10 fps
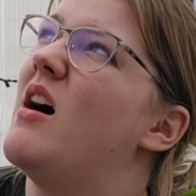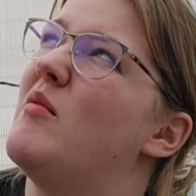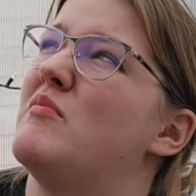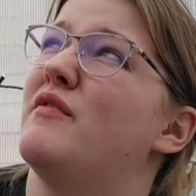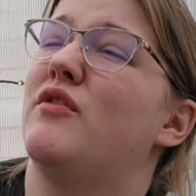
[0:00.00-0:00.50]

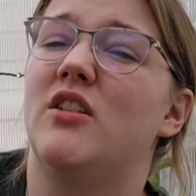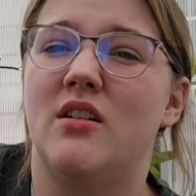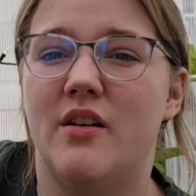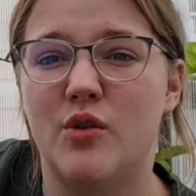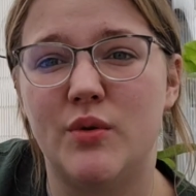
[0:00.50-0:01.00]
For
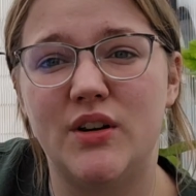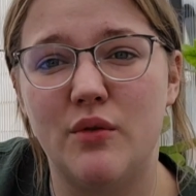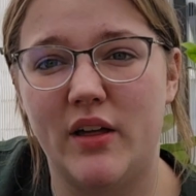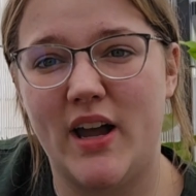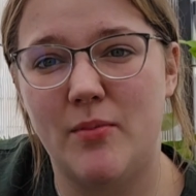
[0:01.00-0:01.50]
our other
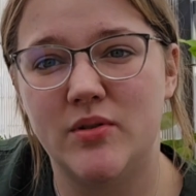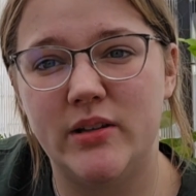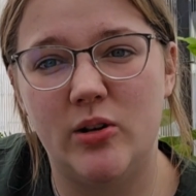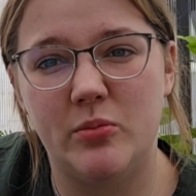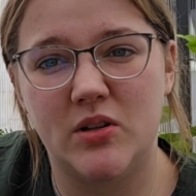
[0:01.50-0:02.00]
window, the gap
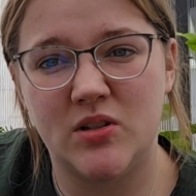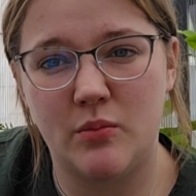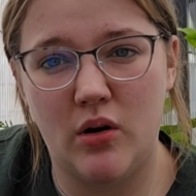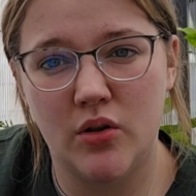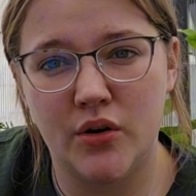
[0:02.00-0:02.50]
is a little bit
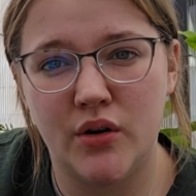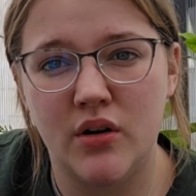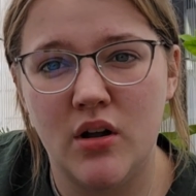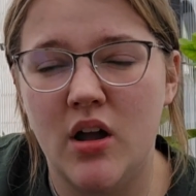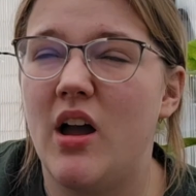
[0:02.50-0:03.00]

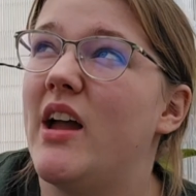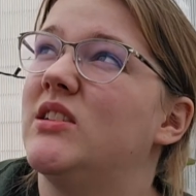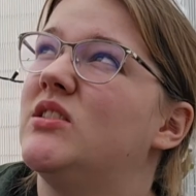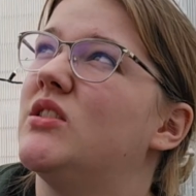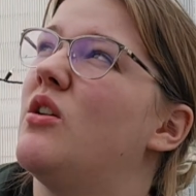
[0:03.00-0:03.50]
smaller,
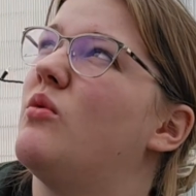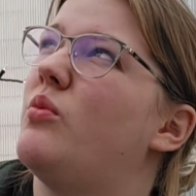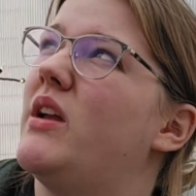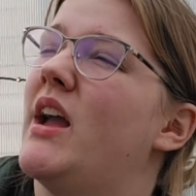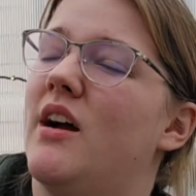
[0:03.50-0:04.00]
and
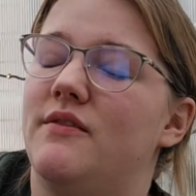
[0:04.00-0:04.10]
so we